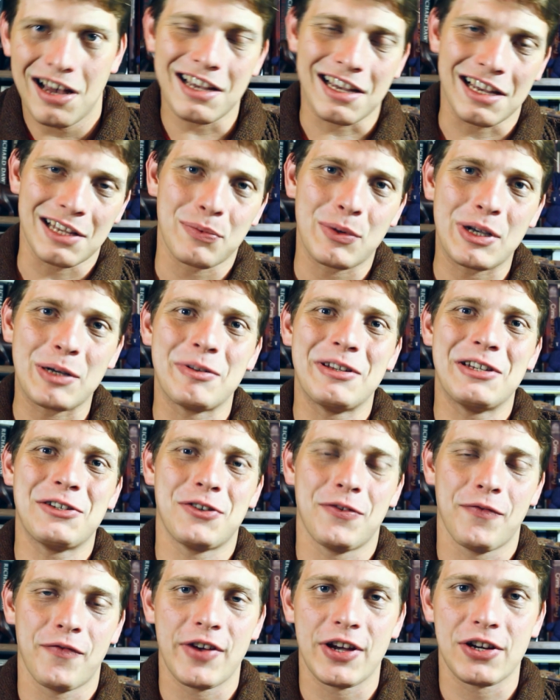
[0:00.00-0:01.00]
Hi guys and welcome to
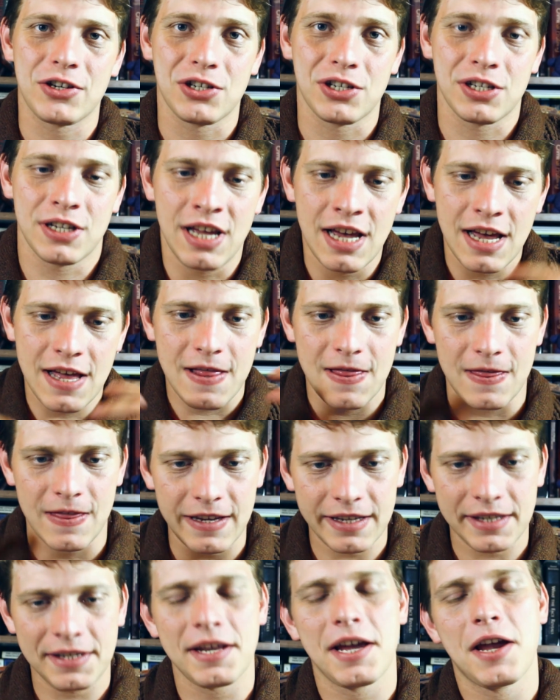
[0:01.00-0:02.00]
History of Infection.
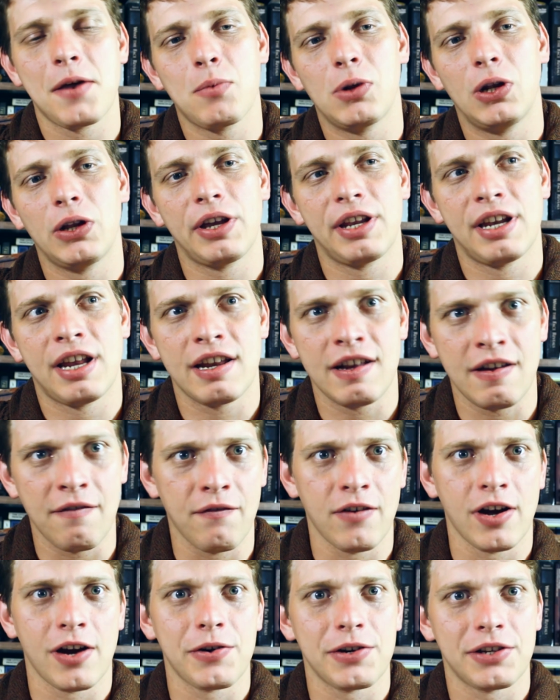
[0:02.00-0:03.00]
This time we're looking at a
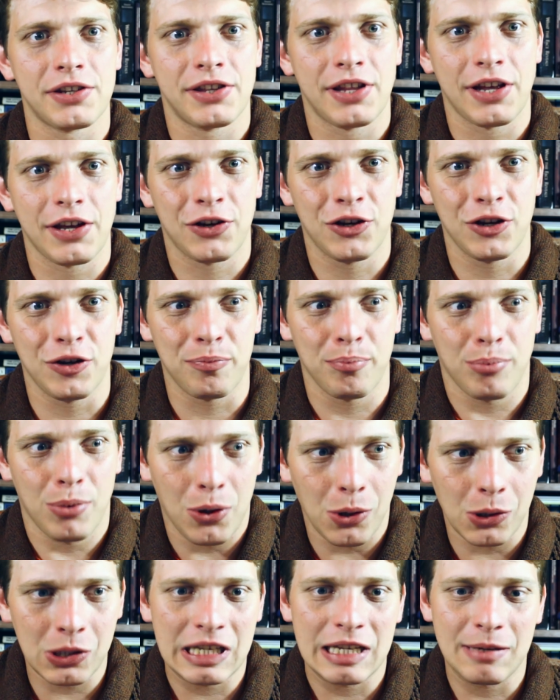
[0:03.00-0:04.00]
virus that could
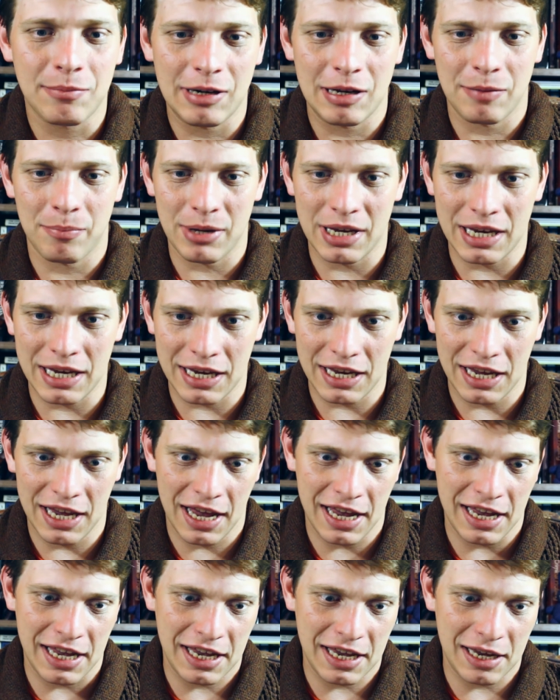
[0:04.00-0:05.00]
possibly
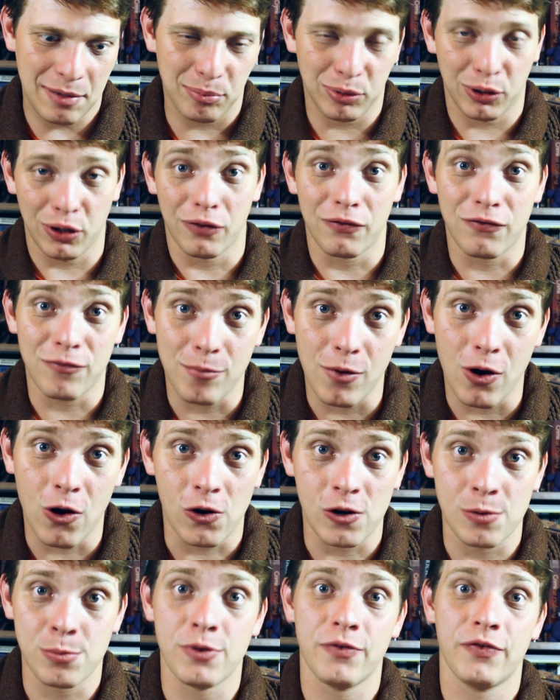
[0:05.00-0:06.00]
be a plot from a
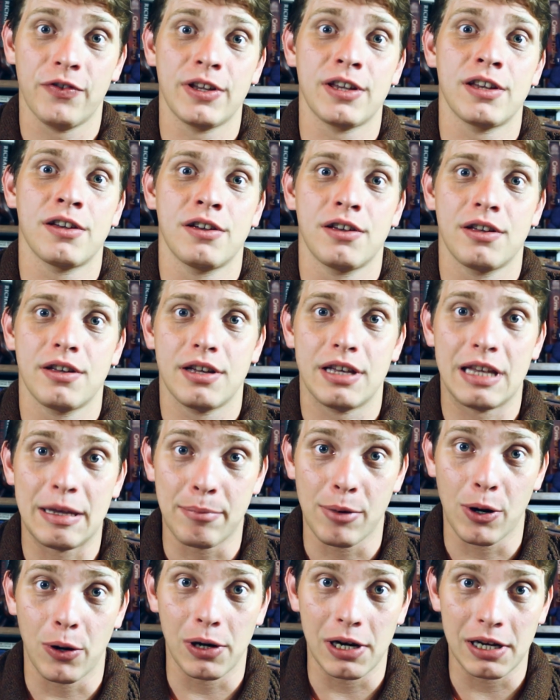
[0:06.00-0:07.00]
horror movie.
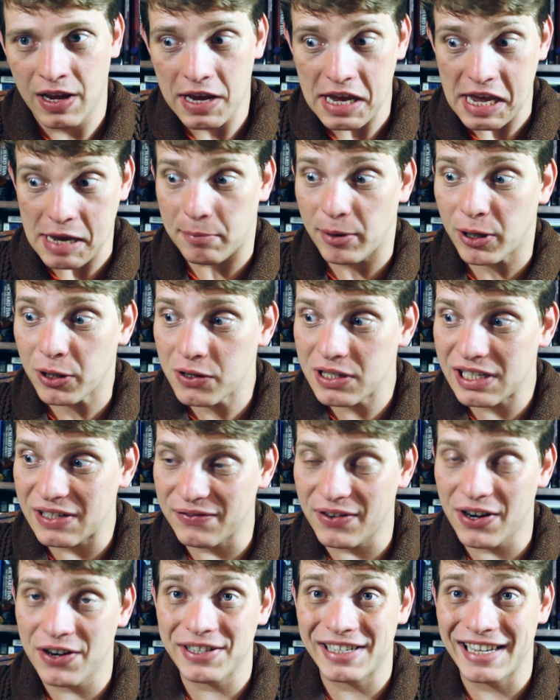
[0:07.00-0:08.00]
Ebola. Ebola is
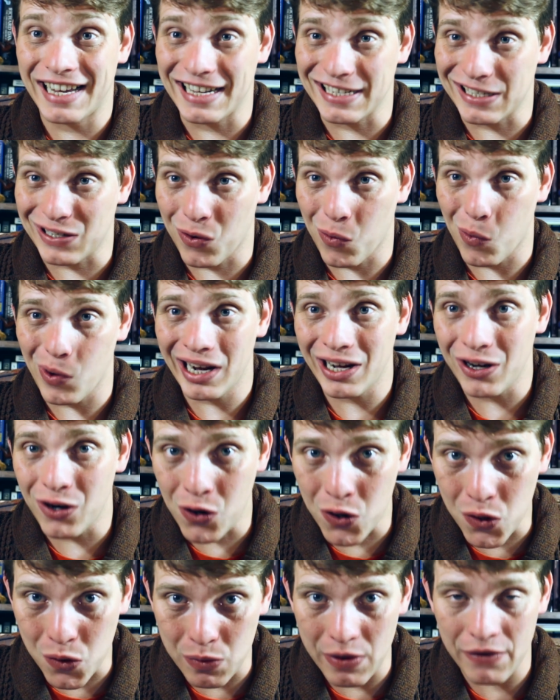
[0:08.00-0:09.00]
a virus that has quite
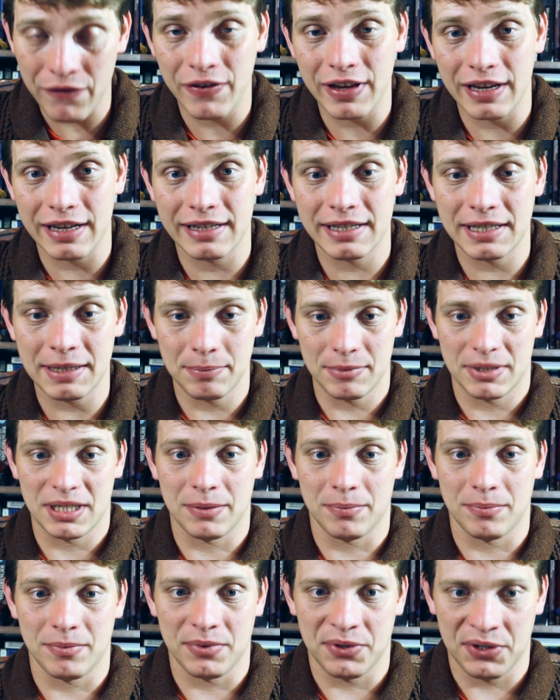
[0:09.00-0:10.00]
horrific
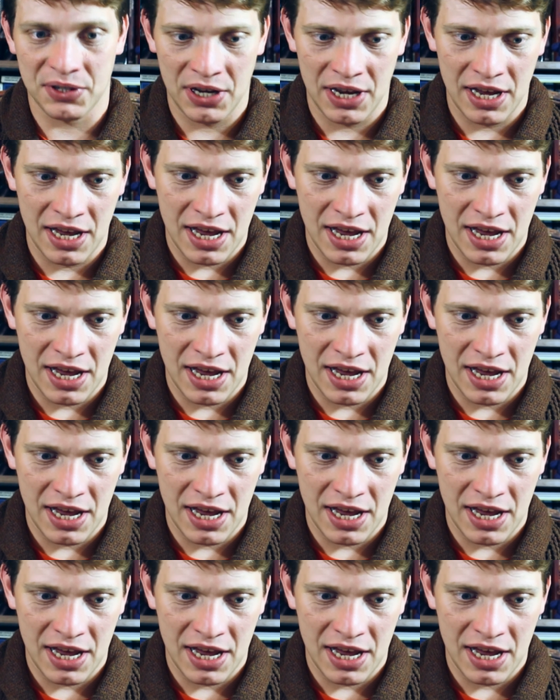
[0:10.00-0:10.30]
symptoms.